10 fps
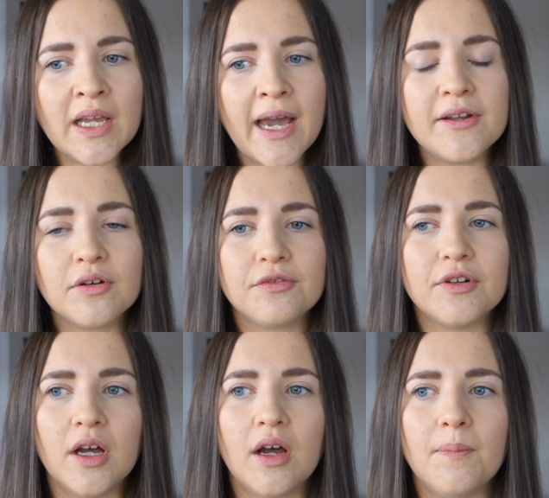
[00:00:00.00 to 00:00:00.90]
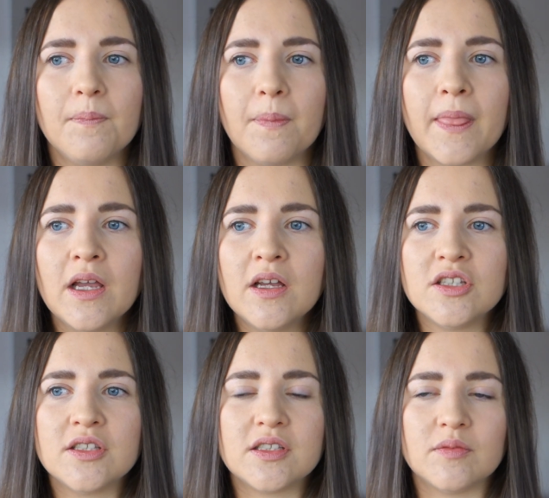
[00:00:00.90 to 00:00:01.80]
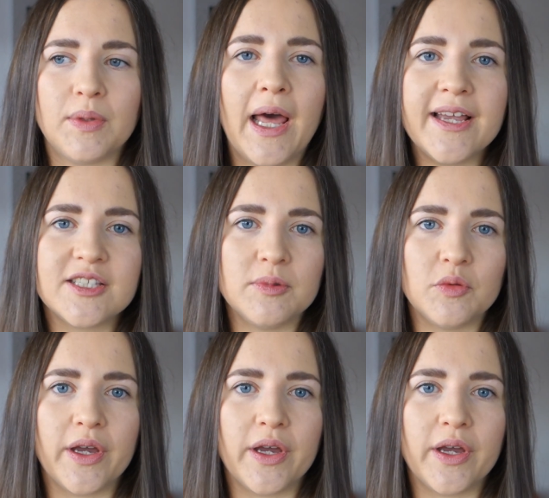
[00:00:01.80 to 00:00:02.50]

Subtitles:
kind of supplies me